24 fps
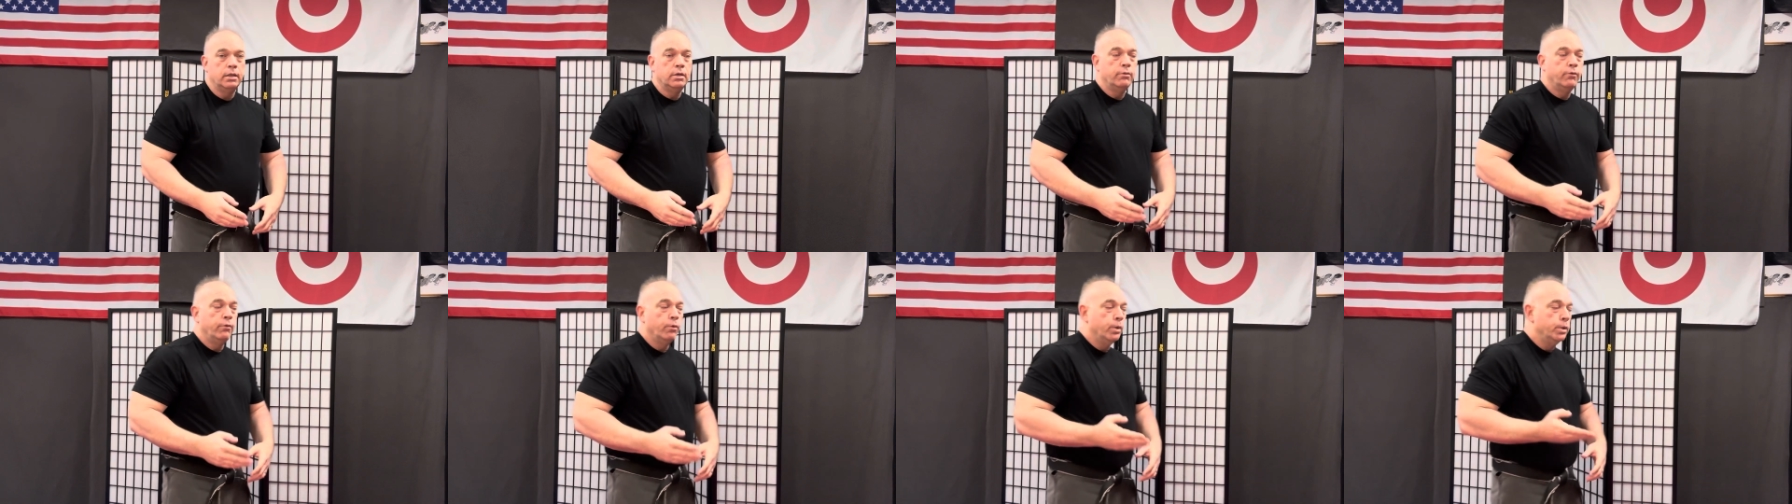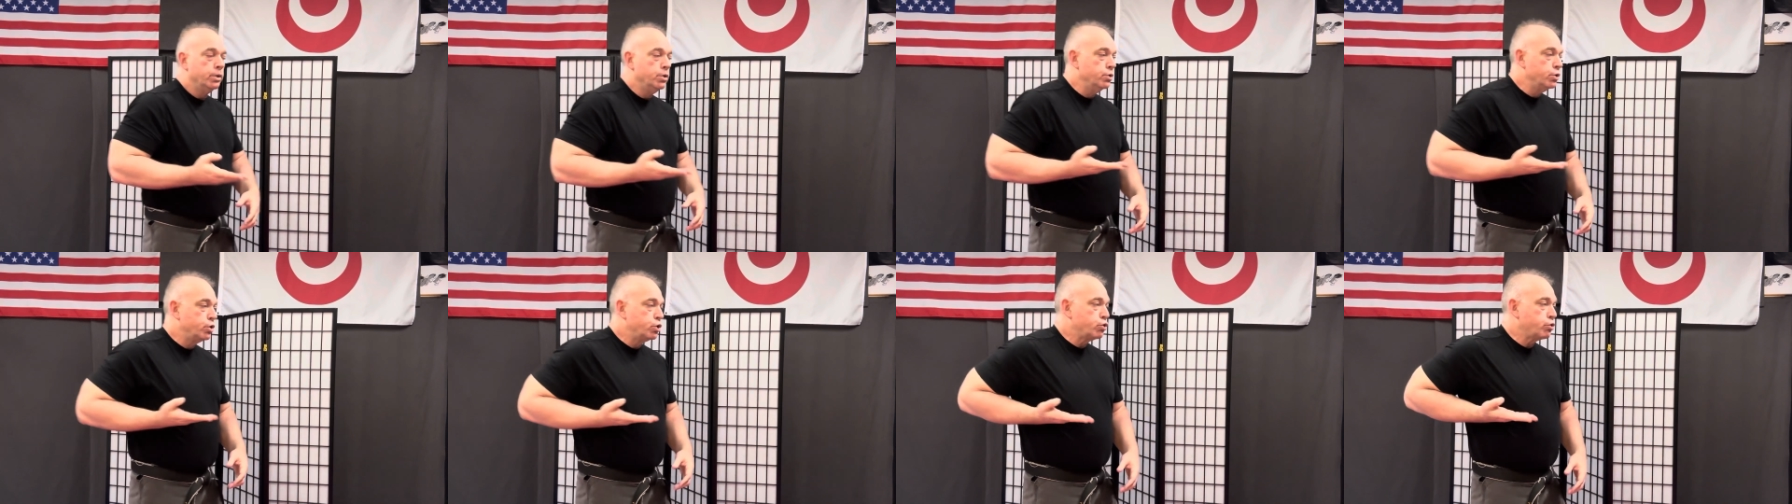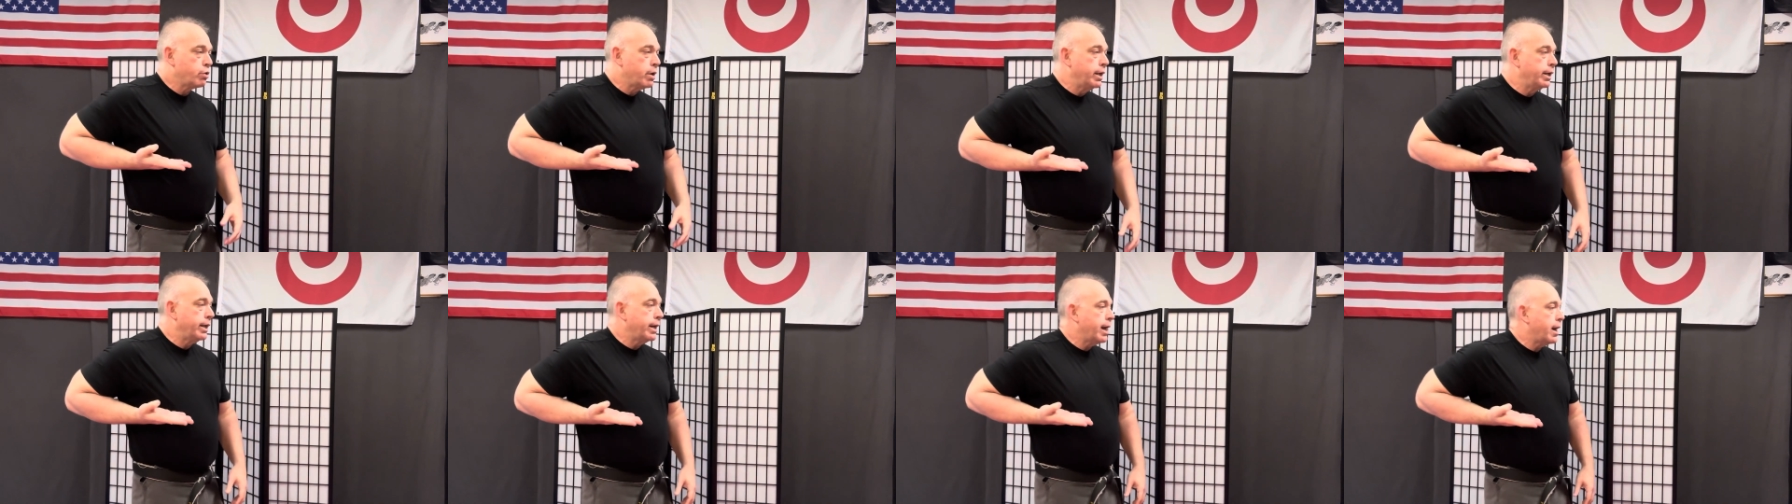When you
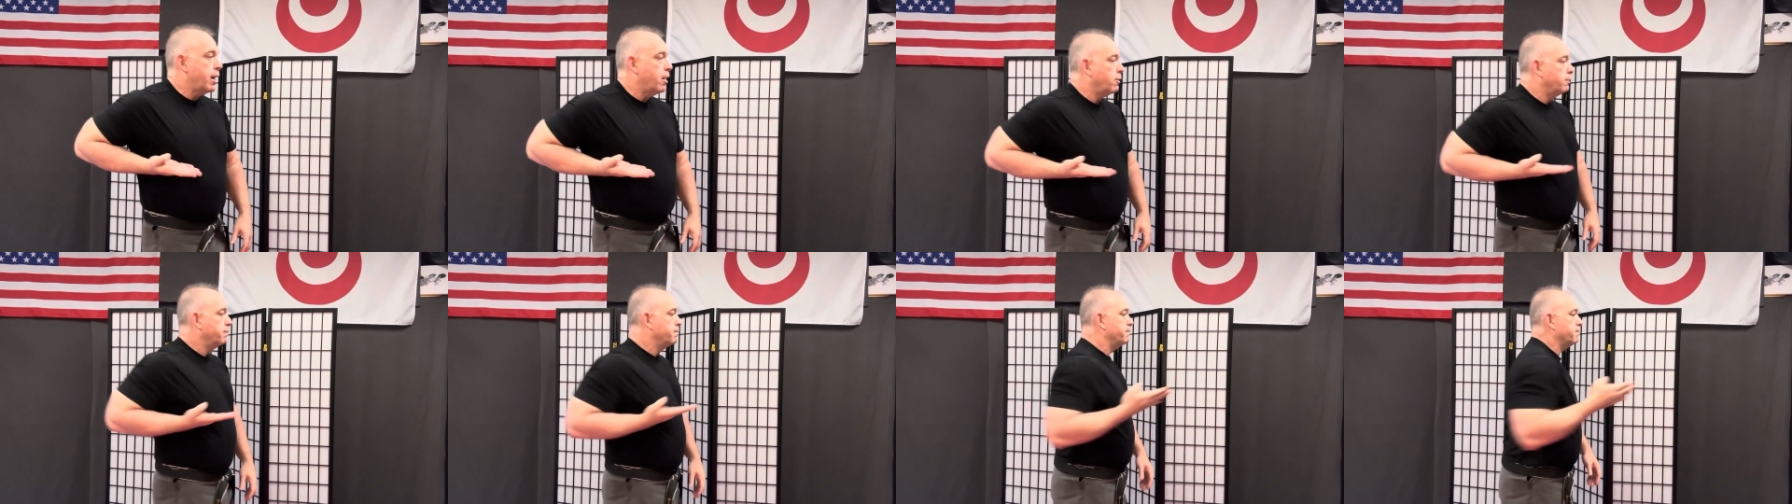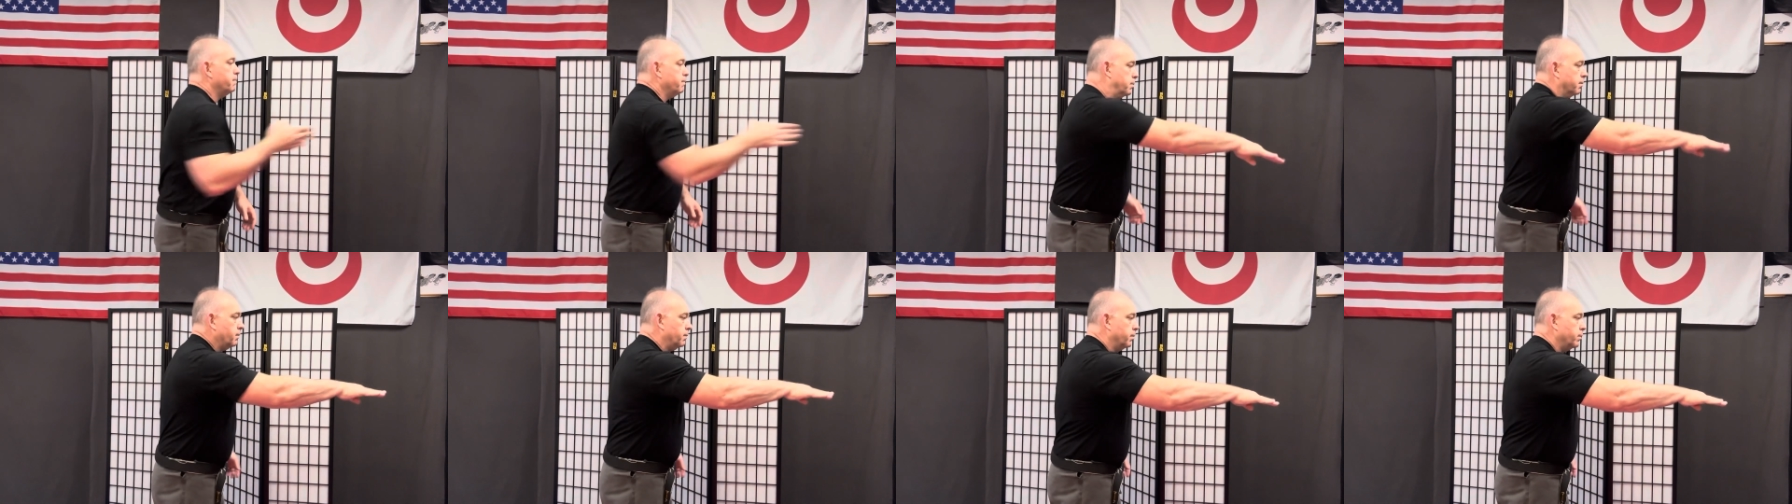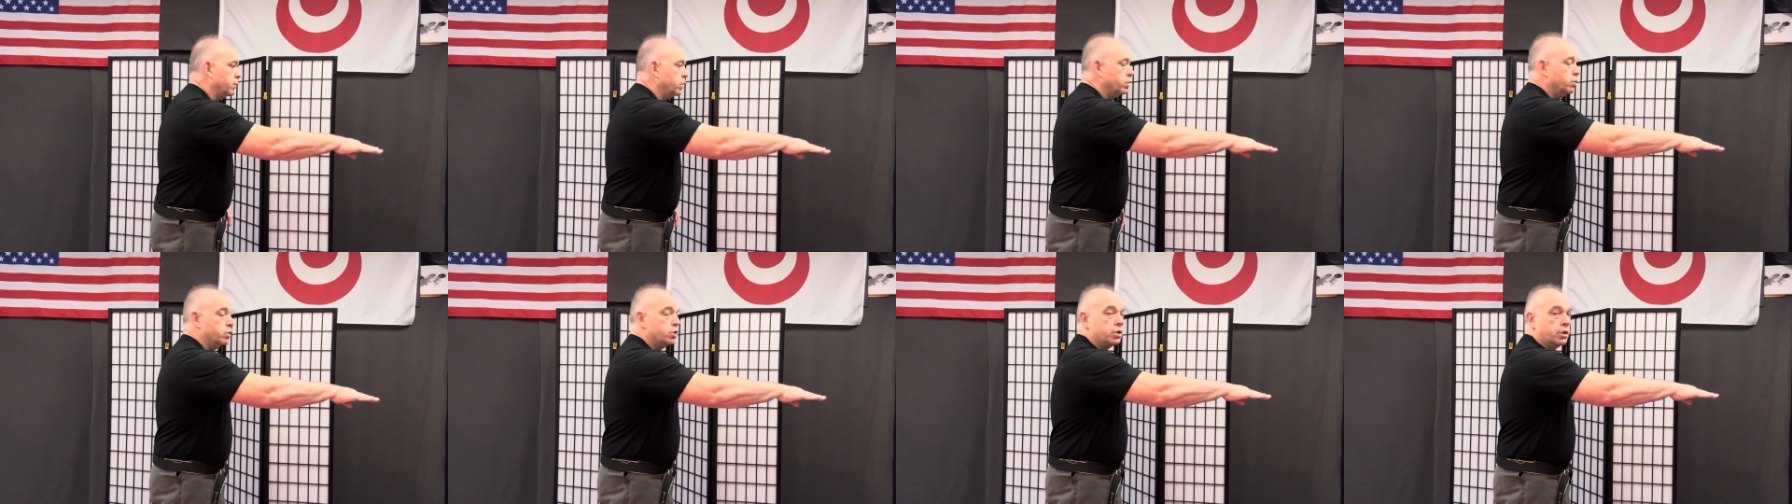strike out,
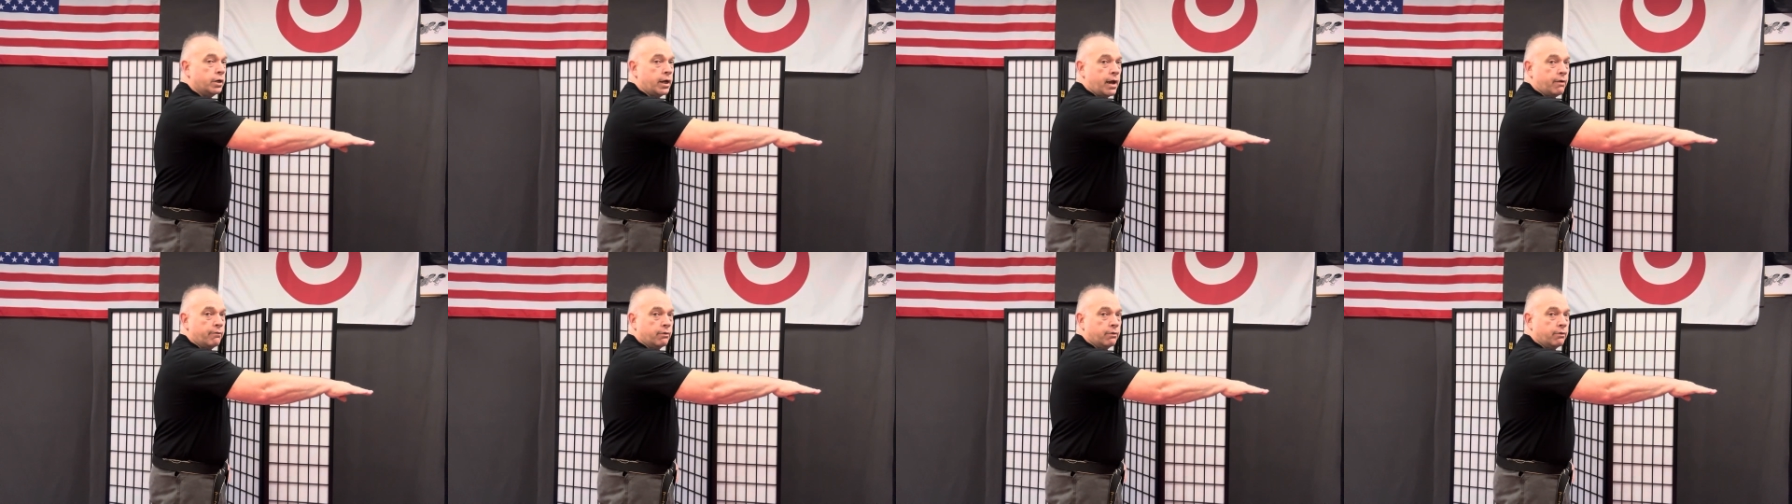you should have